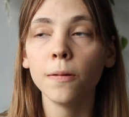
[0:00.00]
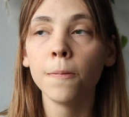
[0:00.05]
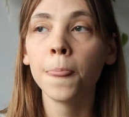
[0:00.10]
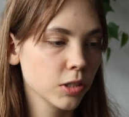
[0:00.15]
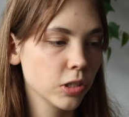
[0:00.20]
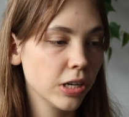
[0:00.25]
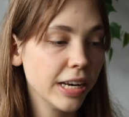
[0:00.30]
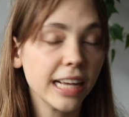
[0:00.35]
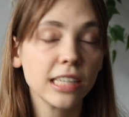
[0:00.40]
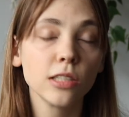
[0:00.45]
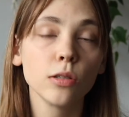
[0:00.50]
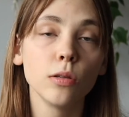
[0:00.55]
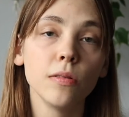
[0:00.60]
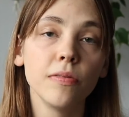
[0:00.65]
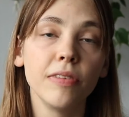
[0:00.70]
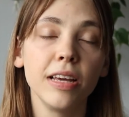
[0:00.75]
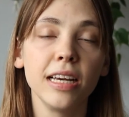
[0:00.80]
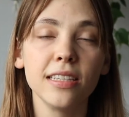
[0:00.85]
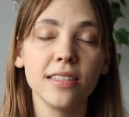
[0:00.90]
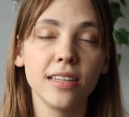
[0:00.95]
So next cool
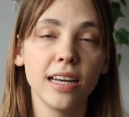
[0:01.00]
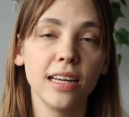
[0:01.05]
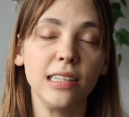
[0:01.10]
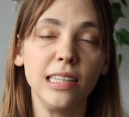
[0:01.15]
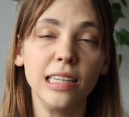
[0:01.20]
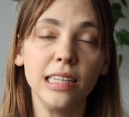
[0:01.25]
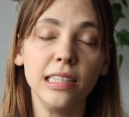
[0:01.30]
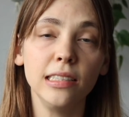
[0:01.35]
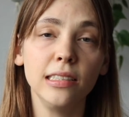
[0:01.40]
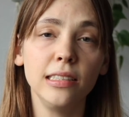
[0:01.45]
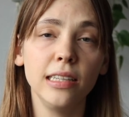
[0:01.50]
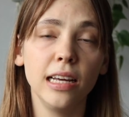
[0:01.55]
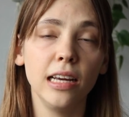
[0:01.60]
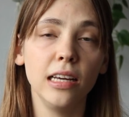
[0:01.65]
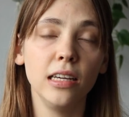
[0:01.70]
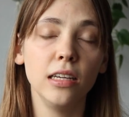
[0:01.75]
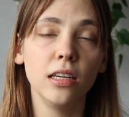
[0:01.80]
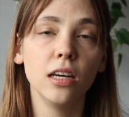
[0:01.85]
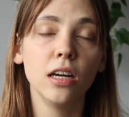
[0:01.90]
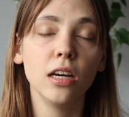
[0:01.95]
thing is that
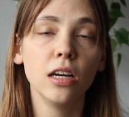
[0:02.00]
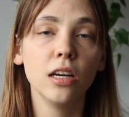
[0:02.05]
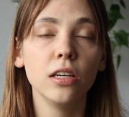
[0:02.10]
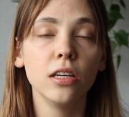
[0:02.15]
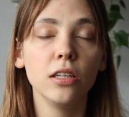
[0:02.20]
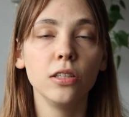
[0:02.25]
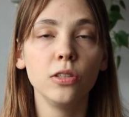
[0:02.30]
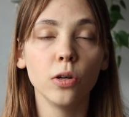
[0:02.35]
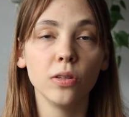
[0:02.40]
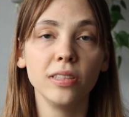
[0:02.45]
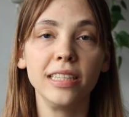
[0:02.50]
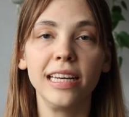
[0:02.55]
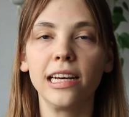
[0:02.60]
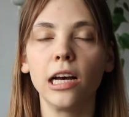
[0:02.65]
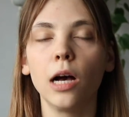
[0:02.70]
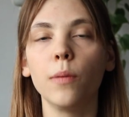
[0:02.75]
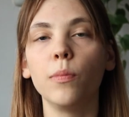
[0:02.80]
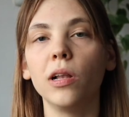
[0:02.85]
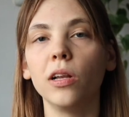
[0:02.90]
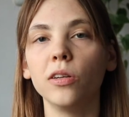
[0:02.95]
they don't take
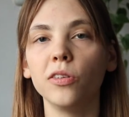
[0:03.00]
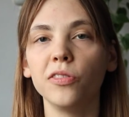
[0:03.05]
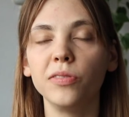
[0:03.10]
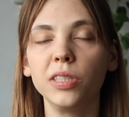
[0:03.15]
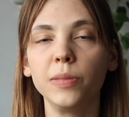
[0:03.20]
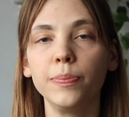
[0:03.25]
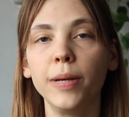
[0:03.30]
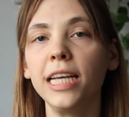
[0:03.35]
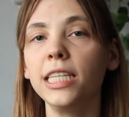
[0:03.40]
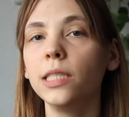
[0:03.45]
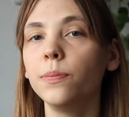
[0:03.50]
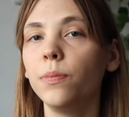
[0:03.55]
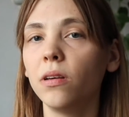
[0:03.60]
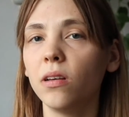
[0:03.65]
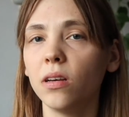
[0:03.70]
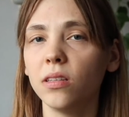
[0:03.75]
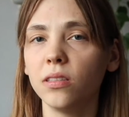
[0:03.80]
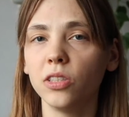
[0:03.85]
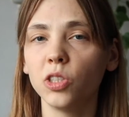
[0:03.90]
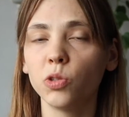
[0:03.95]
up a lot of space
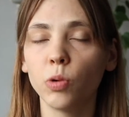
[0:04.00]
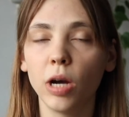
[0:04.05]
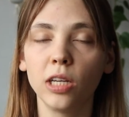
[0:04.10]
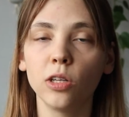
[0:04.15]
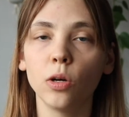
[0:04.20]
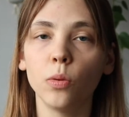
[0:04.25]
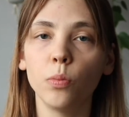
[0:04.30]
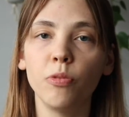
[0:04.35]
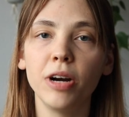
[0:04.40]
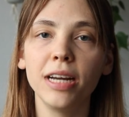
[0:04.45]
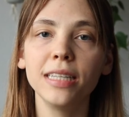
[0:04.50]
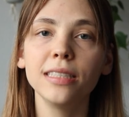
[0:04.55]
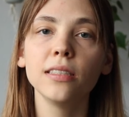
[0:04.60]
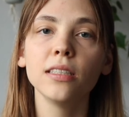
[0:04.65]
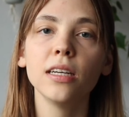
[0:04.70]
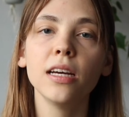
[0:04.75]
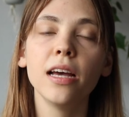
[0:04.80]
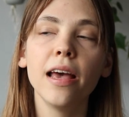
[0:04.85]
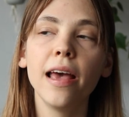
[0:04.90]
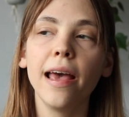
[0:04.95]
because it's quite
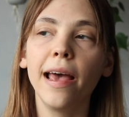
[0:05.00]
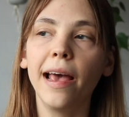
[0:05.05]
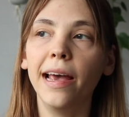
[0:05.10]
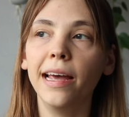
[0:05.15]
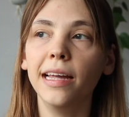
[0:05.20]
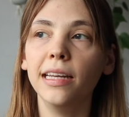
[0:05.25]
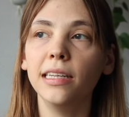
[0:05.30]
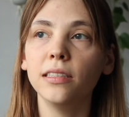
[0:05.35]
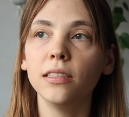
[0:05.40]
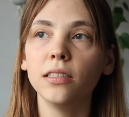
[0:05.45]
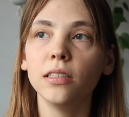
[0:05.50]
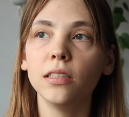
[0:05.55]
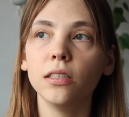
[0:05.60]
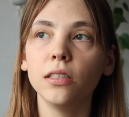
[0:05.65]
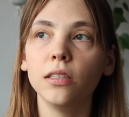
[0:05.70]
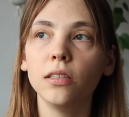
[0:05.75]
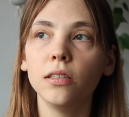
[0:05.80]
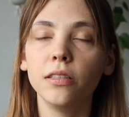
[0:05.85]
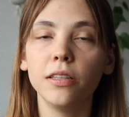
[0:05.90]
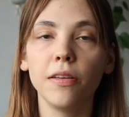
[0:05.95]
compressed, and
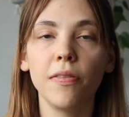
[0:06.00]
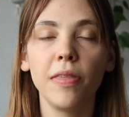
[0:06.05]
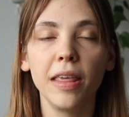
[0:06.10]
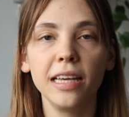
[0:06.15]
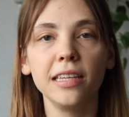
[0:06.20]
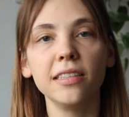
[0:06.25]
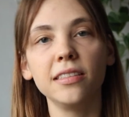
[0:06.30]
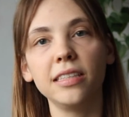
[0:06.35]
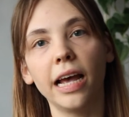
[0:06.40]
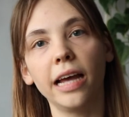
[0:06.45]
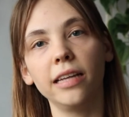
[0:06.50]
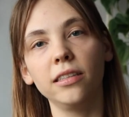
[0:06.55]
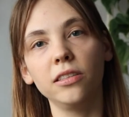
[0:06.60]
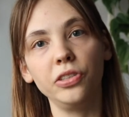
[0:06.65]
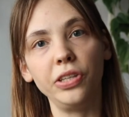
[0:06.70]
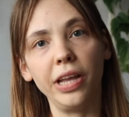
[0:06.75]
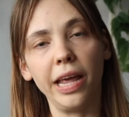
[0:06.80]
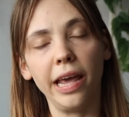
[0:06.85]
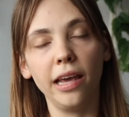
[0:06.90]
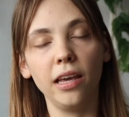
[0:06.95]
the thing is that
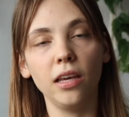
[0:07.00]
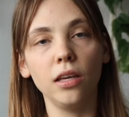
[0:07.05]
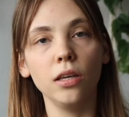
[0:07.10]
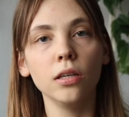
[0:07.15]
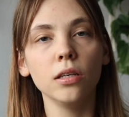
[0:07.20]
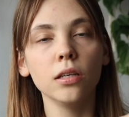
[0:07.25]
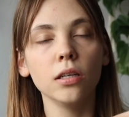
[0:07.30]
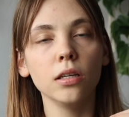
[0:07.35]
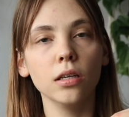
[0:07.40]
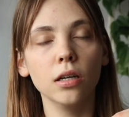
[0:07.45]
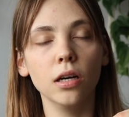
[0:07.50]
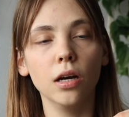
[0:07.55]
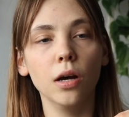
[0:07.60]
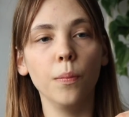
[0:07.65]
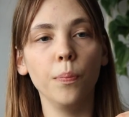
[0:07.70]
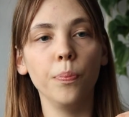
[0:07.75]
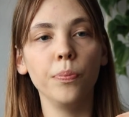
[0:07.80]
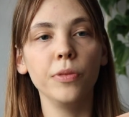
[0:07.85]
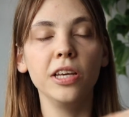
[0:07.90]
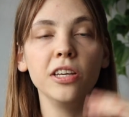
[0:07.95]
they
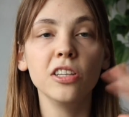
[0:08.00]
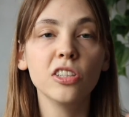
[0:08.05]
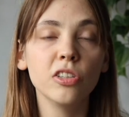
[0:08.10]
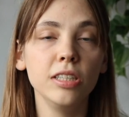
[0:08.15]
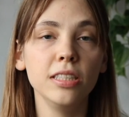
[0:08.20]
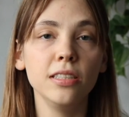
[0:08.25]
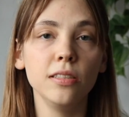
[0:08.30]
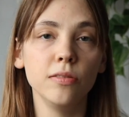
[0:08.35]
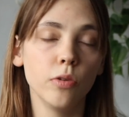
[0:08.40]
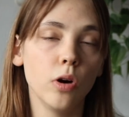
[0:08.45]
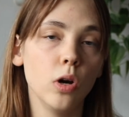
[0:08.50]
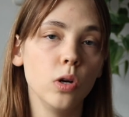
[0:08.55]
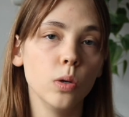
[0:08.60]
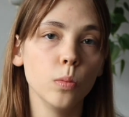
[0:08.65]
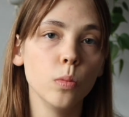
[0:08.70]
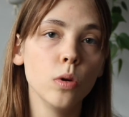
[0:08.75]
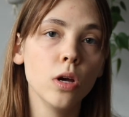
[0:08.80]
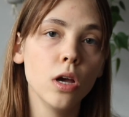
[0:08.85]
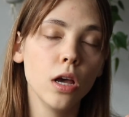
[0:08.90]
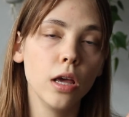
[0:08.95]
increase in
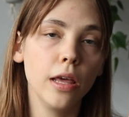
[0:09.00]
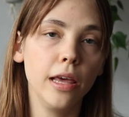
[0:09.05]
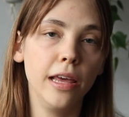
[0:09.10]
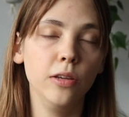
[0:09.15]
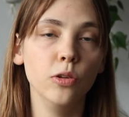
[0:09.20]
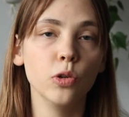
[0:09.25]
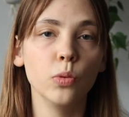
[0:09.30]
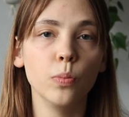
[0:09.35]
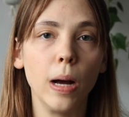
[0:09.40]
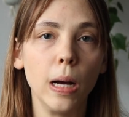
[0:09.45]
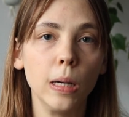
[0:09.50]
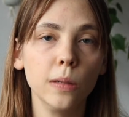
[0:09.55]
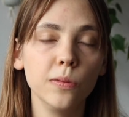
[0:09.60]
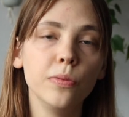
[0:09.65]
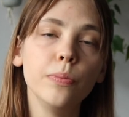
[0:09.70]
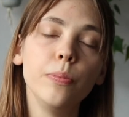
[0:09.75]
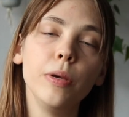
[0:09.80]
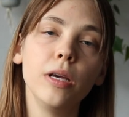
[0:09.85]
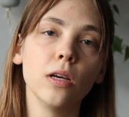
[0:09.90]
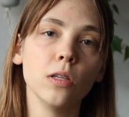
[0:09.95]
volume in your mouth
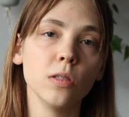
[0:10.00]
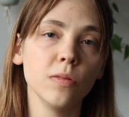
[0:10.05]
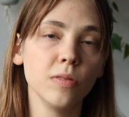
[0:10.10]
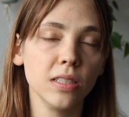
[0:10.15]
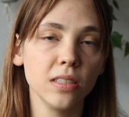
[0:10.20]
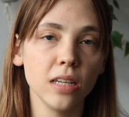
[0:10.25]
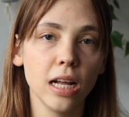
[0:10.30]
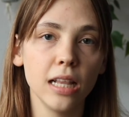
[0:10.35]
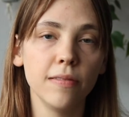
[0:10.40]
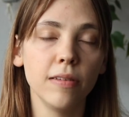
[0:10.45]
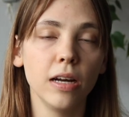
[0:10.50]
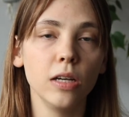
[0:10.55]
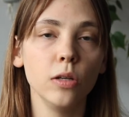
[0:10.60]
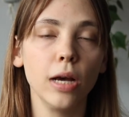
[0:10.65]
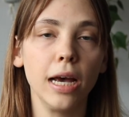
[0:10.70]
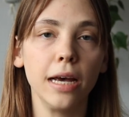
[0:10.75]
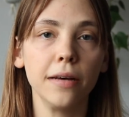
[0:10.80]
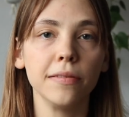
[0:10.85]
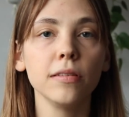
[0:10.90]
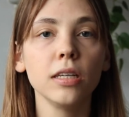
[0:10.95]
because of the saliva you
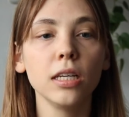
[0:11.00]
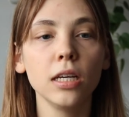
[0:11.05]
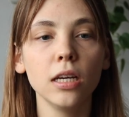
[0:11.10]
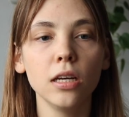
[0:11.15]
have.